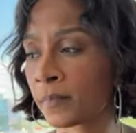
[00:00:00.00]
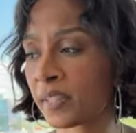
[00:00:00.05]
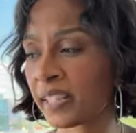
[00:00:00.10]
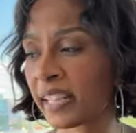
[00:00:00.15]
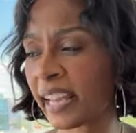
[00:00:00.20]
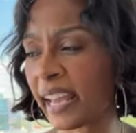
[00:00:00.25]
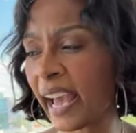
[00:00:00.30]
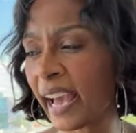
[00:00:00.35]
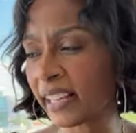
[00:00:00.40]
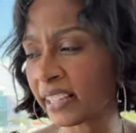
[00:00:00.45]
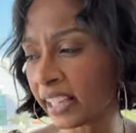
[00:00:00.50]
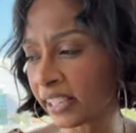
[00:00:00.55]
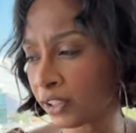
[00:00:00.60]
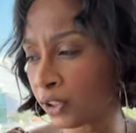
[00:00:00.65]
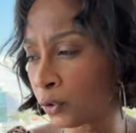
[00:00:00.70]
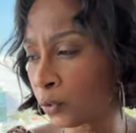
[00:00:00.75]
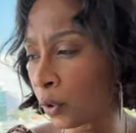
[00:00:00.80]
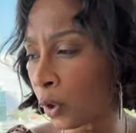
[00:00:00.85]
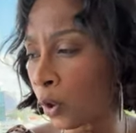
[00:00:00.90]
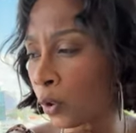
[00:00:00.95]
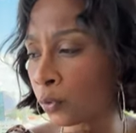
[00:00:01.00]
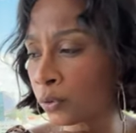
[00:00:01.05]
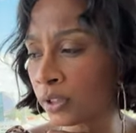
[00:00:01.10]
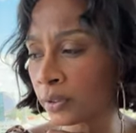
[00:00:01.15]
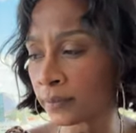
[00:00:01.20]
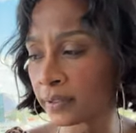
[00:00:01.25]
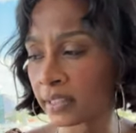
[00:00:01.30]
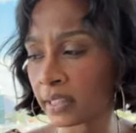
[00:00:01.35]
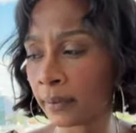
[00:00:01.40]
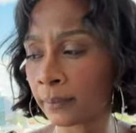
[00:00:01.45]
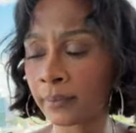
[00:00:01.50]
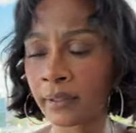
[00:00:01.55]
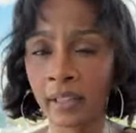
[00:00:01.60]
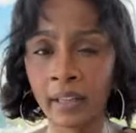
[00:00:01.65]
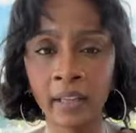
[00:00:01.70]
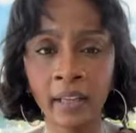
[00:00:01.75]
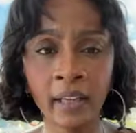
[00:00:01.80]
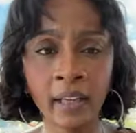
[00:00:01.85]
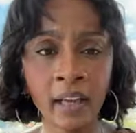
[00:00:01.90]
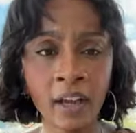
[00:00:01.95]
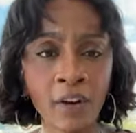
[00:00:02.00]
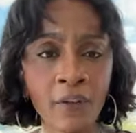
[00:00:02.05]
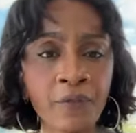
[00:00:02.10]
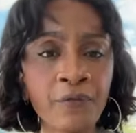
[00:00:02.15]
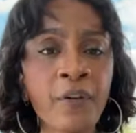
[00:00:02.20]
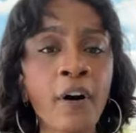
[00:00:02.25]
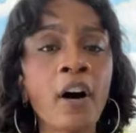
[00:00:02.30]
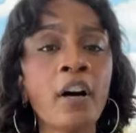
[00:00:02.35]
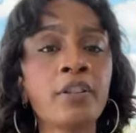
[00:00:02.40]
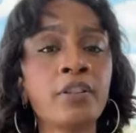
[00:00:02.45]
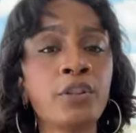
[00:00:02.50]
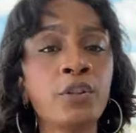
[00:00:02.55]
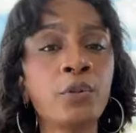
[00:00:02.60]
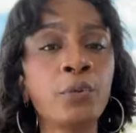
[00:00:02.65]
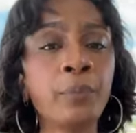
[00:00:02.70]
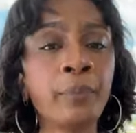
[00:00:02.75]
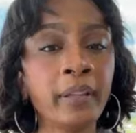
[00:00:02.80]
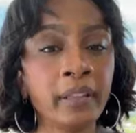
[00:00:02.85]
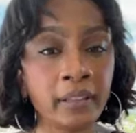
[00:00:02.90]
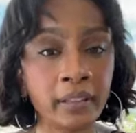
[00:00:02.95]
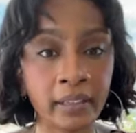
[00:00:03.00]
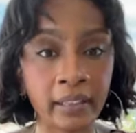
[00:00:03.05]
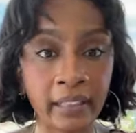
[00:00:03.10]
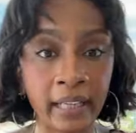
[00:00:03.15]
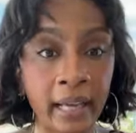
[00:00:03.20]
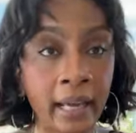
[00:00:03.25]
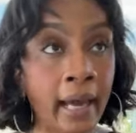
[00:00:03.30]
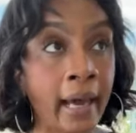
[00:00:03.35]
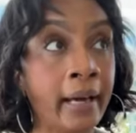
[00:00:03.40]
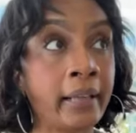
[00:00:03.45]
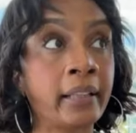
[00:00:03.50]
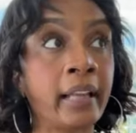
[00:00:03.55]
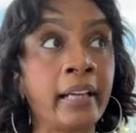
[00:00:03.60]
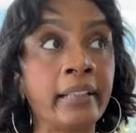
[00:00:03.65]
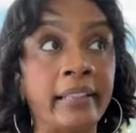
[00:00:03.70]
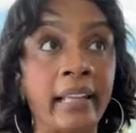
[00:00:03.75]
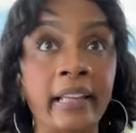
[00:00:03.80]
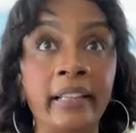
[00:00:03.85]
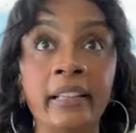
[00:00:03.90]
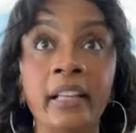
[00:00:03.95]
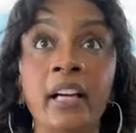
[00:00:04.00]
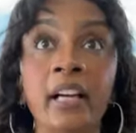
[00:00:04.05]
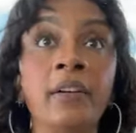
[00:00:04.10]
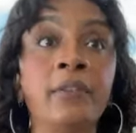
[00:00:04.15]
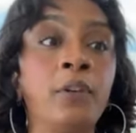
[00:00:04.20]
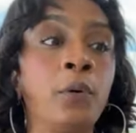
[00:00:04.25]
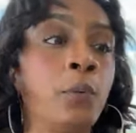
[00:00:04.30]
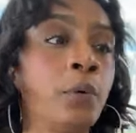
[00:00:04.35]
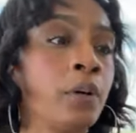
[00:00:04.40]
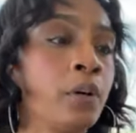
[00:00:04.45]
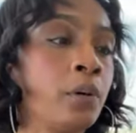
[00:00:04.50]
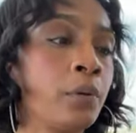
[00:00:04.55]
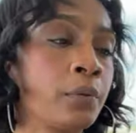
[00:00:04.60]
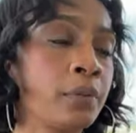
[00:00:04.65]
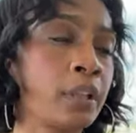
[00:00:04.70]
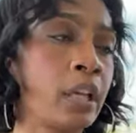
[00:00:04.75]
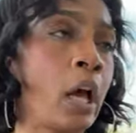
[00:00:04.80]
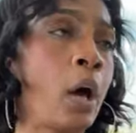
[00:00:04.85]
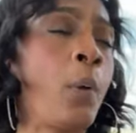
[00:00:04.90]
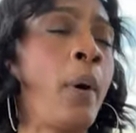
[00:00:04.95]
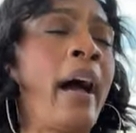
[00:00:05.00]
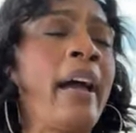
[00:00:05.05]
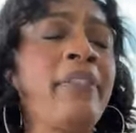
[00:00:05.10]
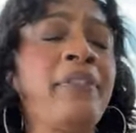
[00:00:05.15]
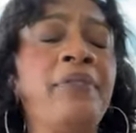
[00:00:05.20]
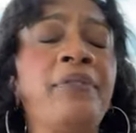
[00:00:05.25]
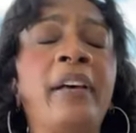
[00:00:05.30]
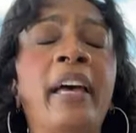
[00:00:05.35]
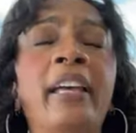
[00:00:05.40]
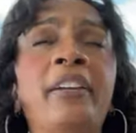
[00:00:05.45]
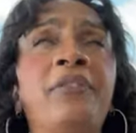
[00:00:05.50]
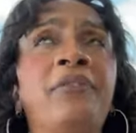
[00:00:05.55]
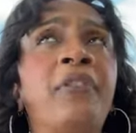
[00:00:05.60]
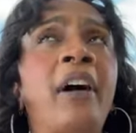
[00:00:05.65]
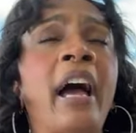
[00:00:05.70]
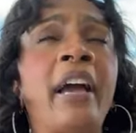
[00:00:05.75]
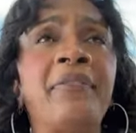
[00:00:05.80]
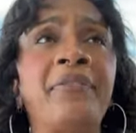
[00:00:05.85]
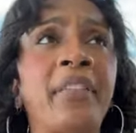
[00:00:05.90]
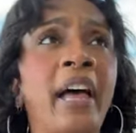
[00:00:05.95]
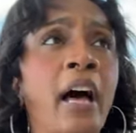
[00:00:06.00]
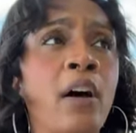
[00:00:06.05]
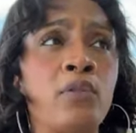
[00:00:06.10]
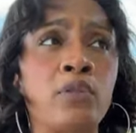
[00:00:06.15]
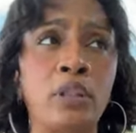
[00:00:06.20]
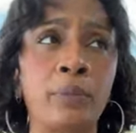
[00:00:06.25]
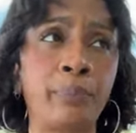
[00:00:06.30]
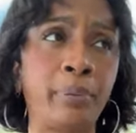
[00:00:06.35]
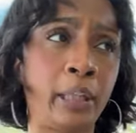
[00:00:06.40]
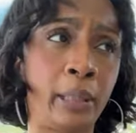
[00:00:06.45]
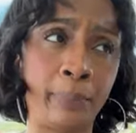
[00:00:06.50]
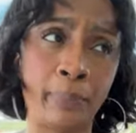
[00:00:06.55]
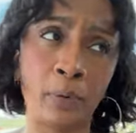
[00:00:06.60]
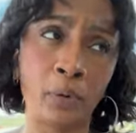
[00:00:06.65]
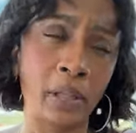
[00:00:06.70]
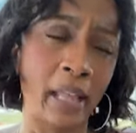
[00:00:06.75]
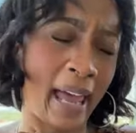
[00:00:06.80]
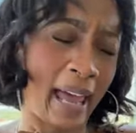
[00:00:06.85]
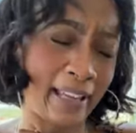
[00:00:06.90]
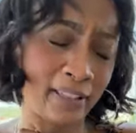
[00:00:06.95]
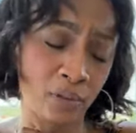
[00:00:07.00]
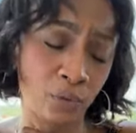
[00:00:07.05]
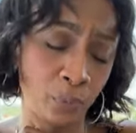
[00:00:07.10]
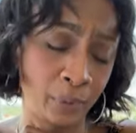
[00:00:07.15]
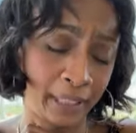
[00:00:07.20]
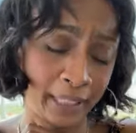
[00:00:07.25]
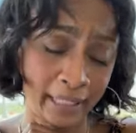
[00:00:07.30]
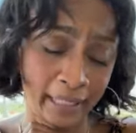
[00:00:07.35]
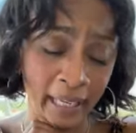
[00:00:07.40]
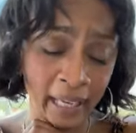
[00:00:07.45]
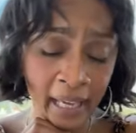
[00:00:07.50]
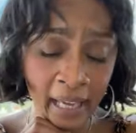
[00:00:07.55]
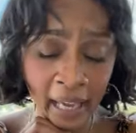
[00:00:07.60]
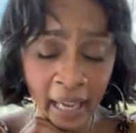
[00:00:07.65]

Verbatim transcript: They act like you owe them something false humility. They act like they love the world. Oh, I fed 5,000 people last week.